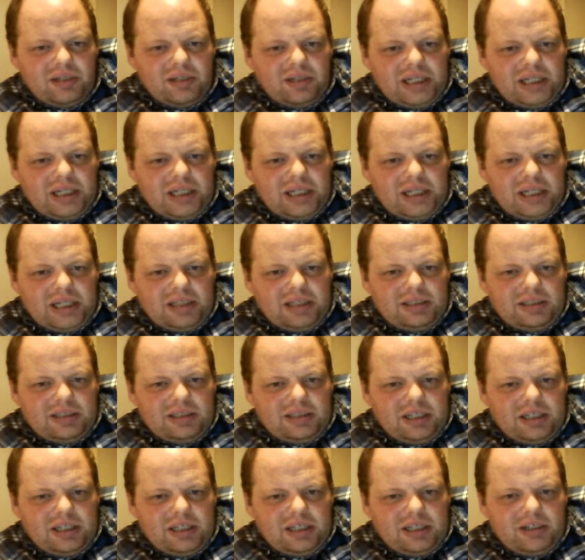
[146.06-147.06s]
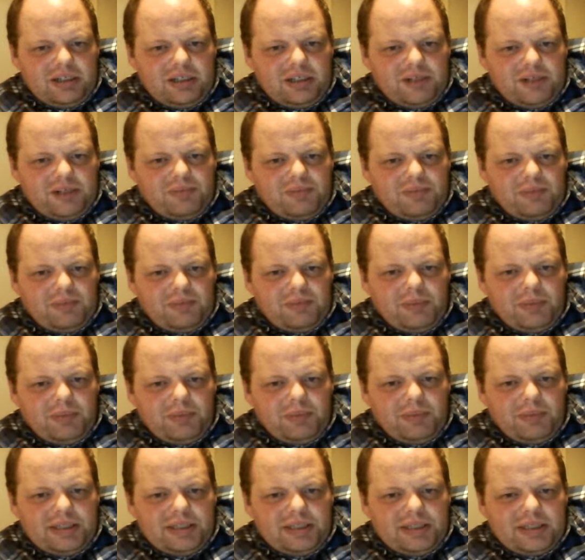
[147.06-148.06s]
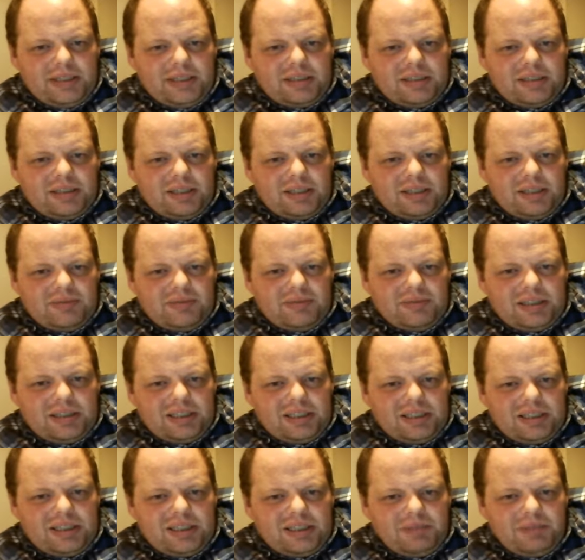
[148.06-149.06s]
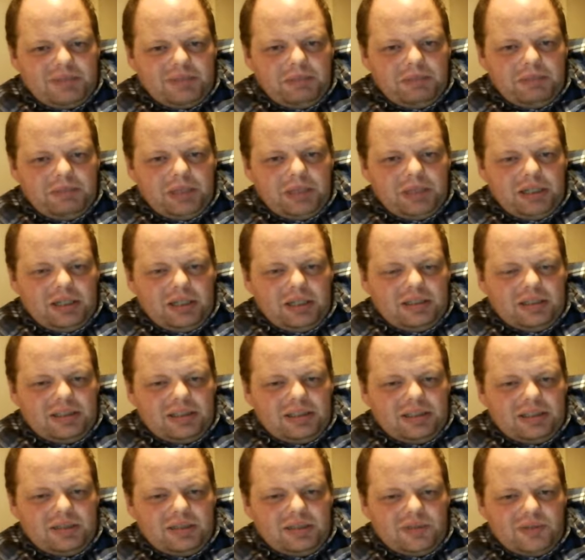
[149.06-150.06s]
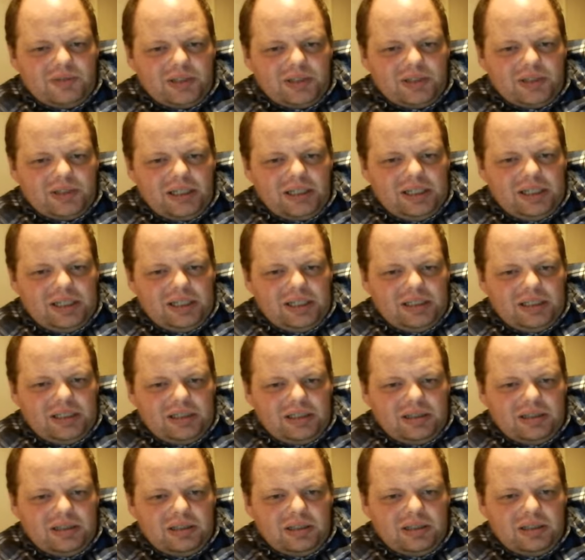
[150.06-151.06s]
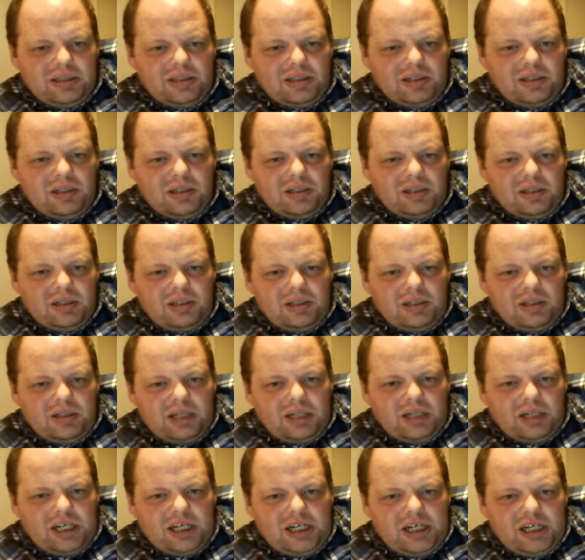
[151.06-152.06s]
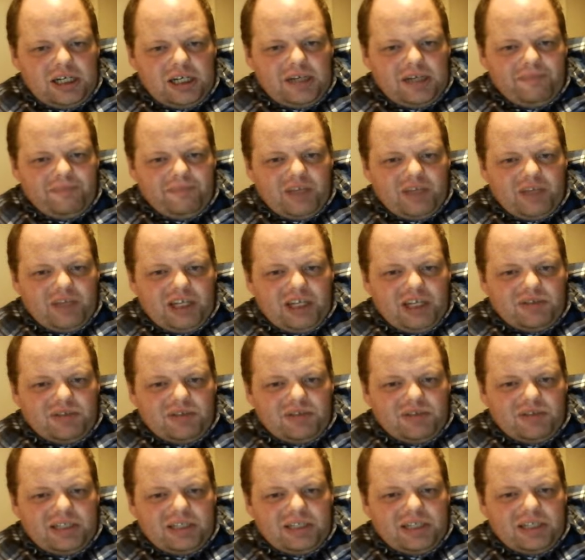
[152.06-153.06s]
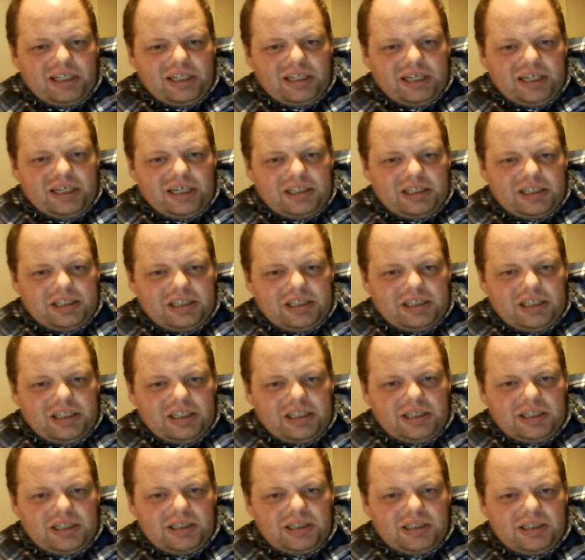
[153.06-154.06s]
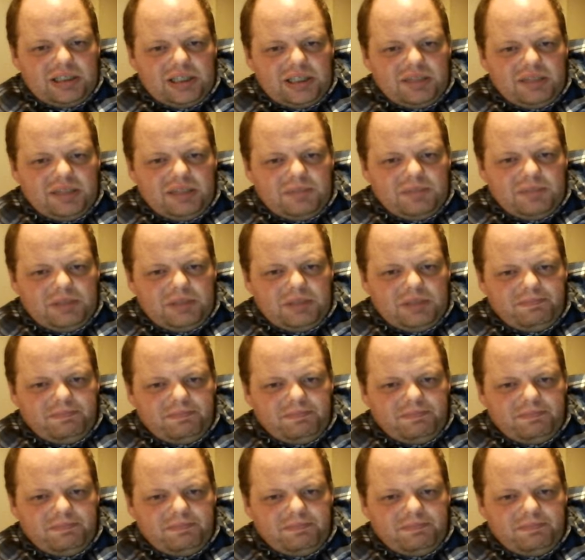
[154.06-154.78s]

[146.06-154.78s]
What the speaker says: and I'll probably be test have to test my blood and stuff like that. It was lucky actually because my